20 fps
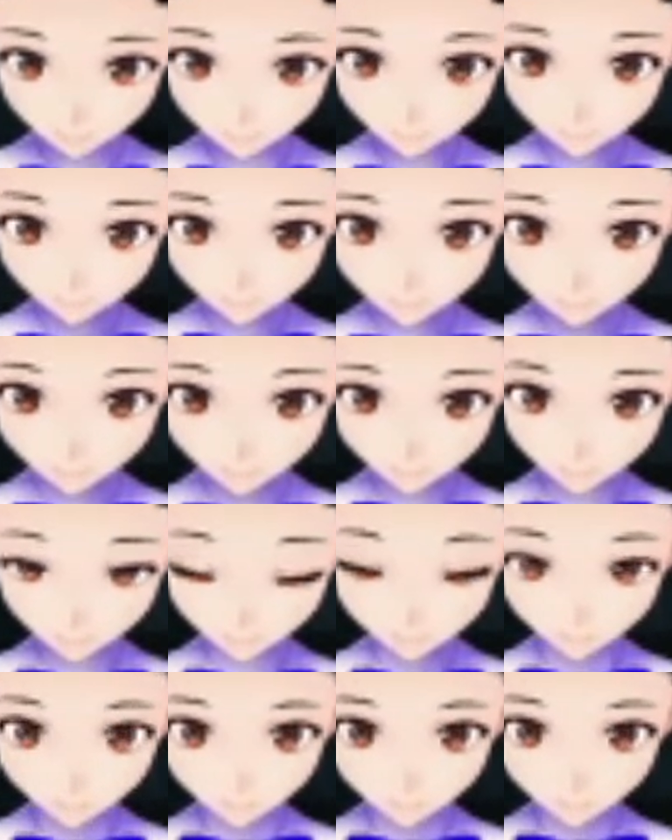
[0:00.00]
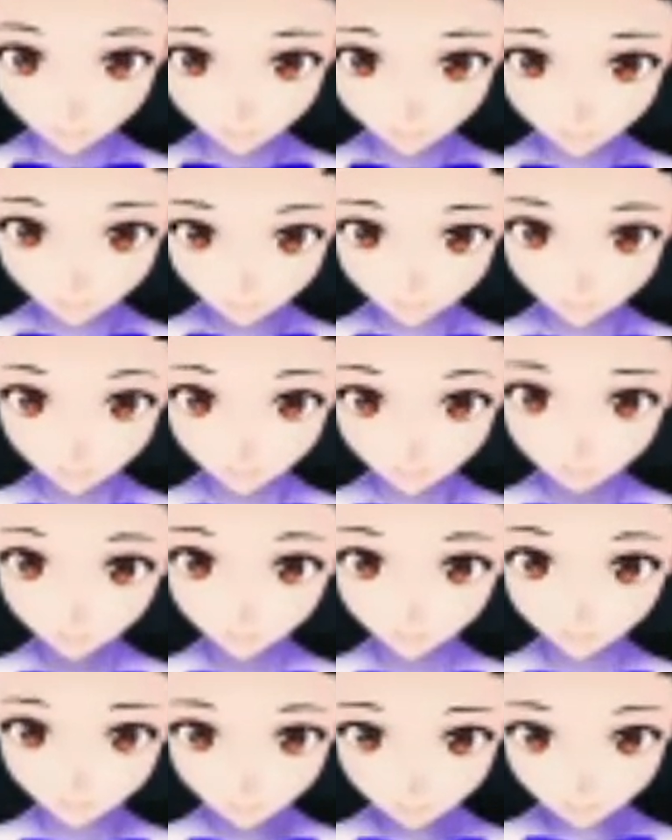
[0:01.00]

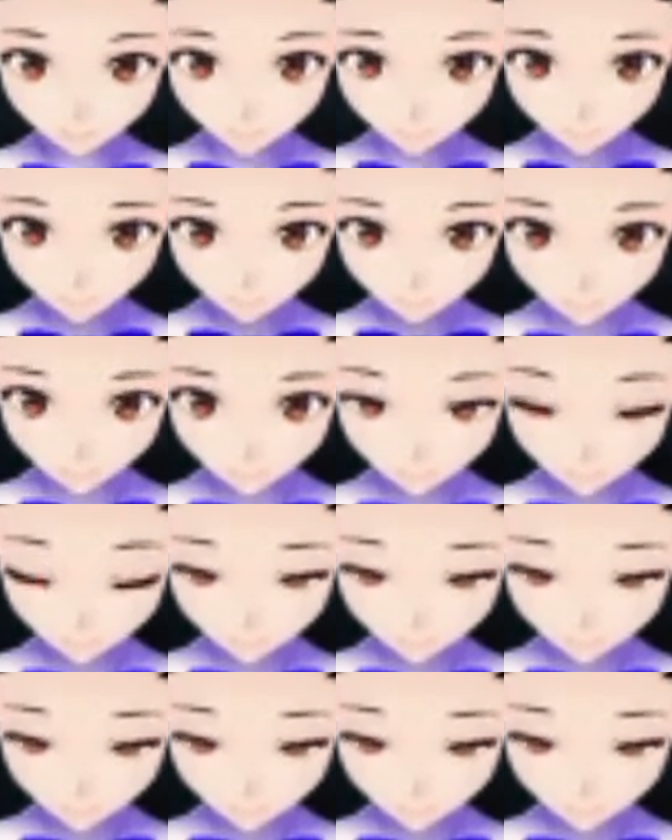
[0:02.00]
No one is speaking in this clip.